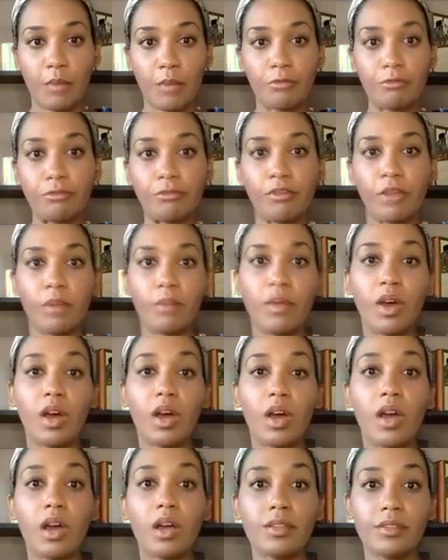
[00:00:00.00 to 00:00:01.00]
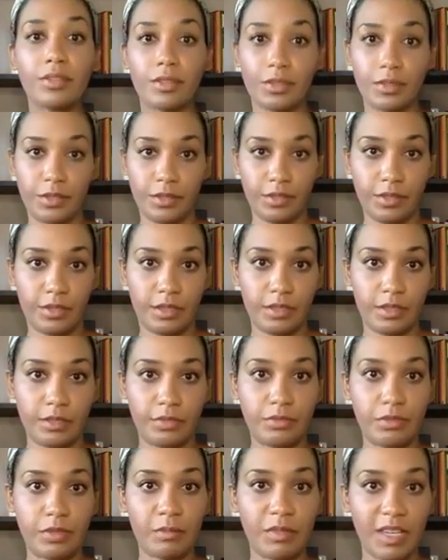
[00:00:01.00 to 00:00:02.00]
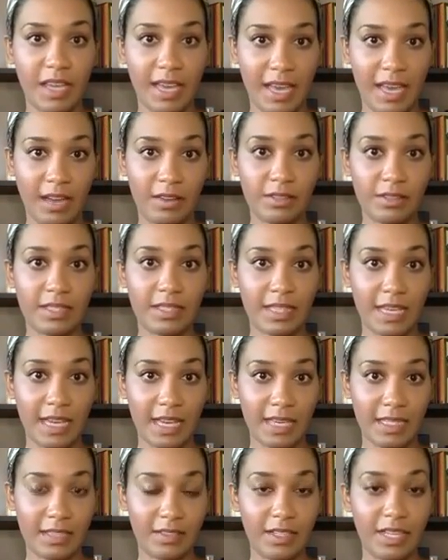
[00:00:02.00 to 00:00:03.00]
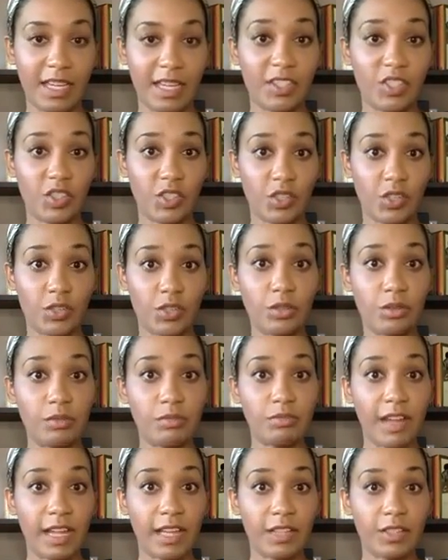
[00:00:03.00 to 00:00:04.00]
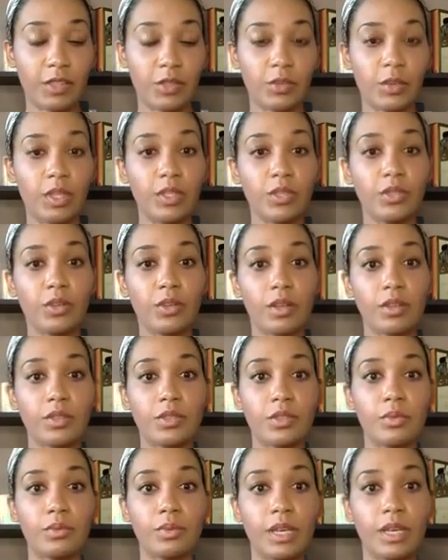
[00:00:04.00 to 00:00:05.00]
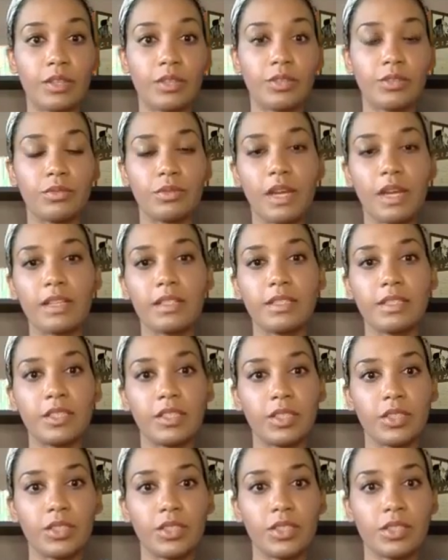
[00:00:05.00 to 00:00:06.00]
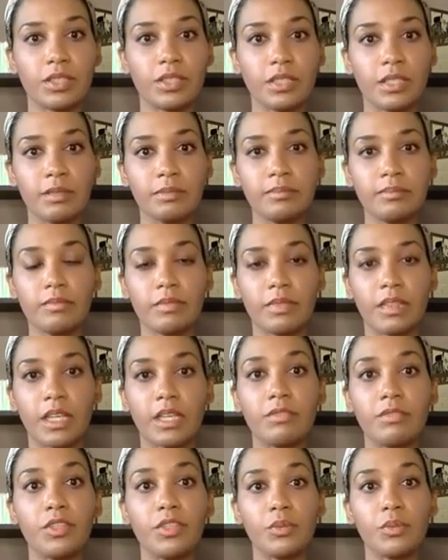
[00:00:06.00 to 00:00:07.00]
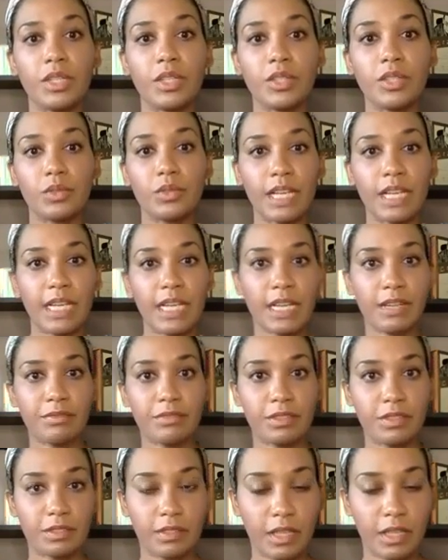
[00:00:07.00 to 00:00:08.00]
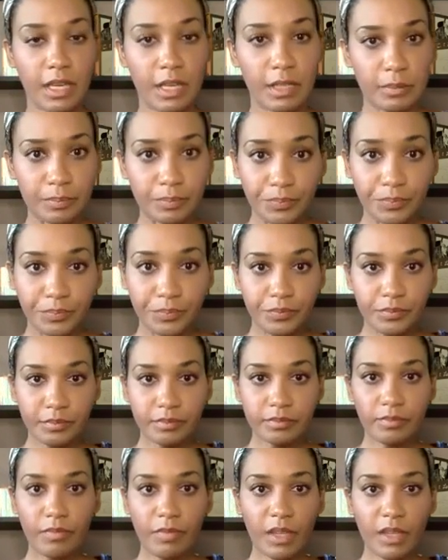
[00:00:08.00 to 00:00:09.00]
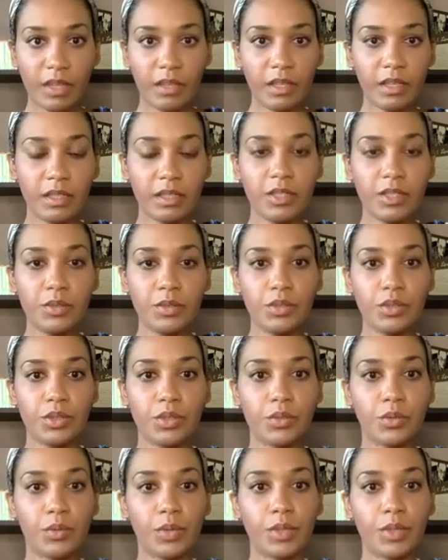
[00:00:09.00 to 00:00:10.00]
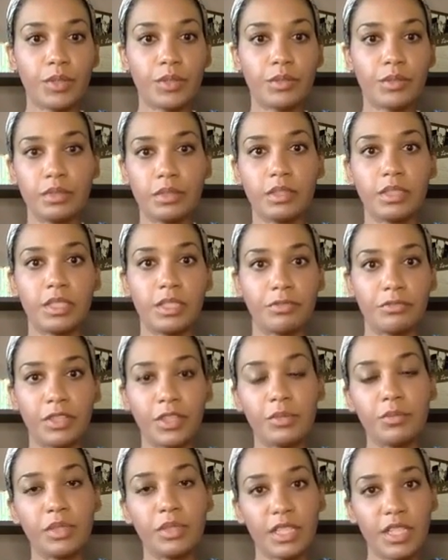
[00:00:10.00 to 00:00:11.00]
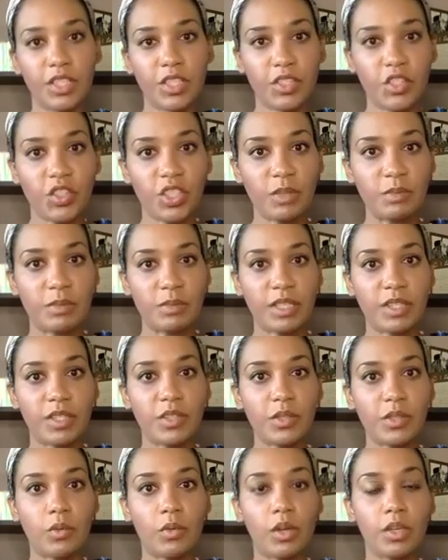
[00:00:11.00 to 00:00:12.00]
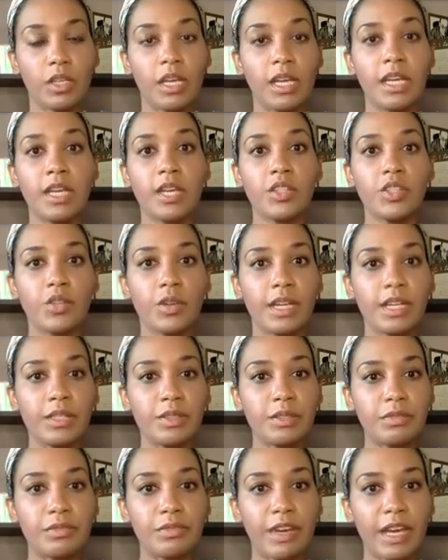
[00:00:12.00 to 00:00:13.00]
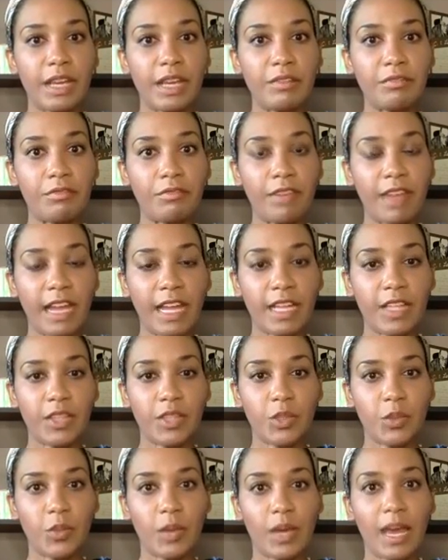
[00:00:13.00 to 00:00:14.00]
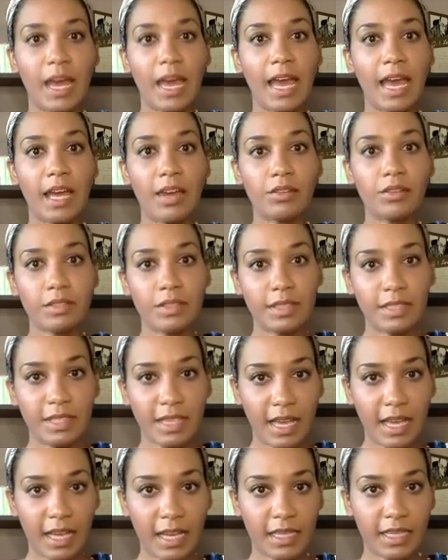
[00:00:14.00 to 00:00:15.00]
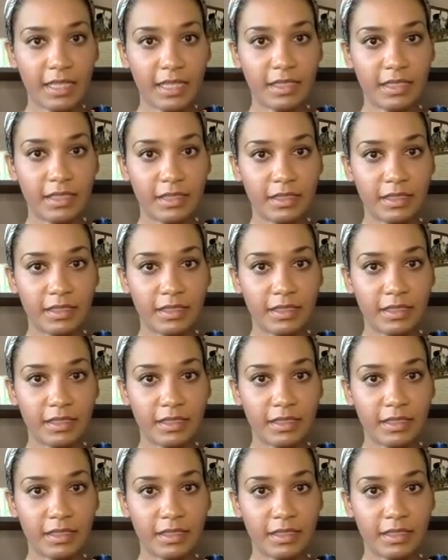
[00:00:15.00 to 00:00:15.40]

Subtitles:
from others, from the outside, external value. And you also went throughout the years, even when you left, you went to different relationships and so on, trying to find value outside,